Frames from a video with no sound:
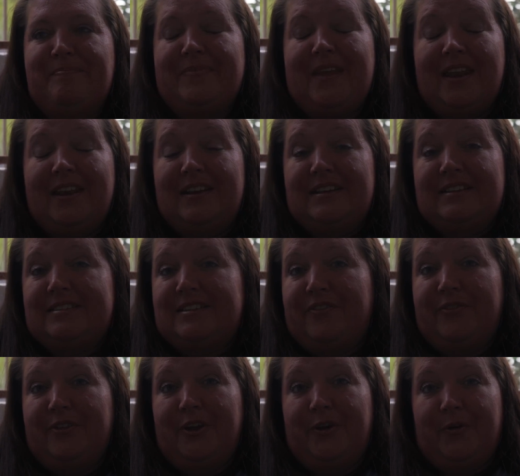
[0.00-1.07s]
And it is
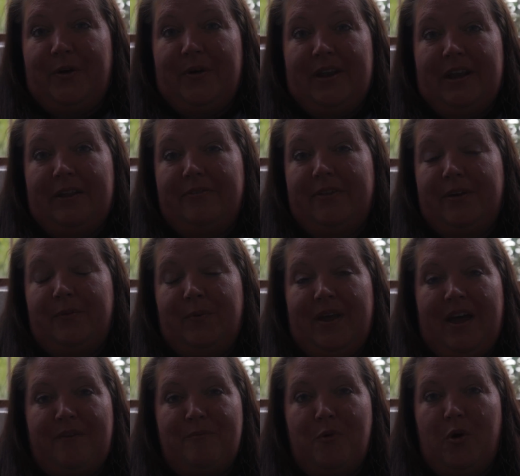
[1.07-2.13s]
definitely growing. We
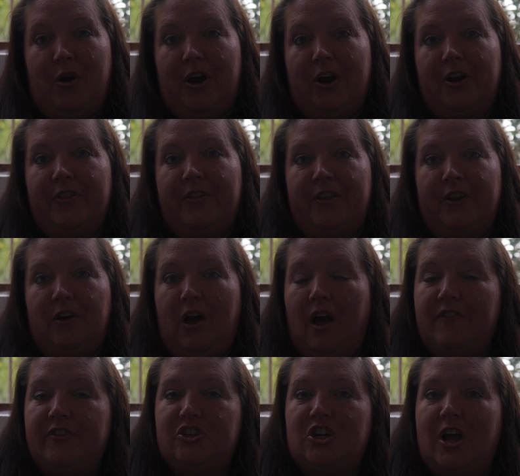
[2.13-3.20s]
have more little
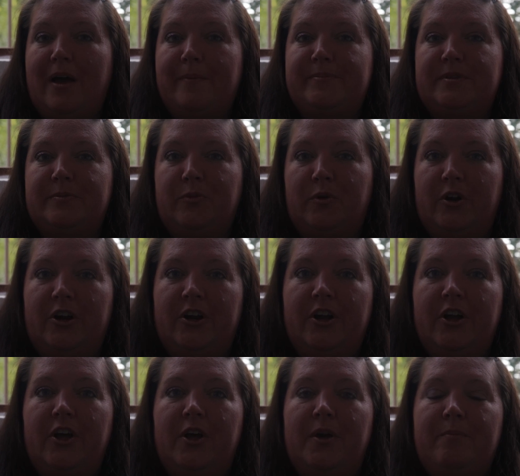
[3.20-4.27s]
coffee shops and more
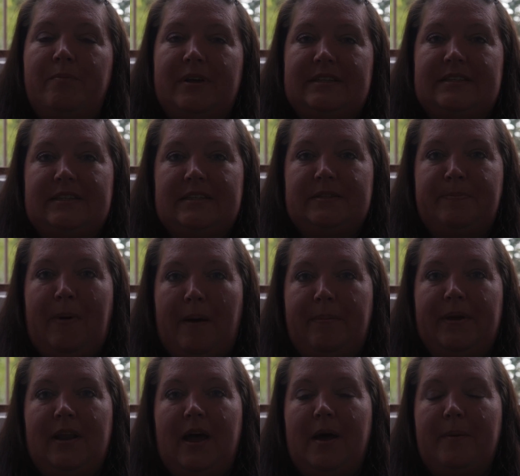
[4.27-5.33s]
places
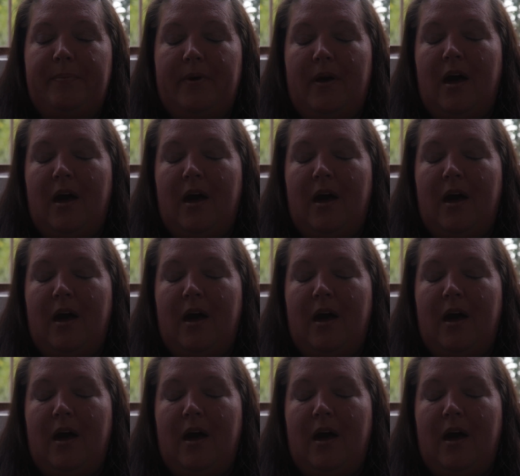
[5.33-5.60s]
popping up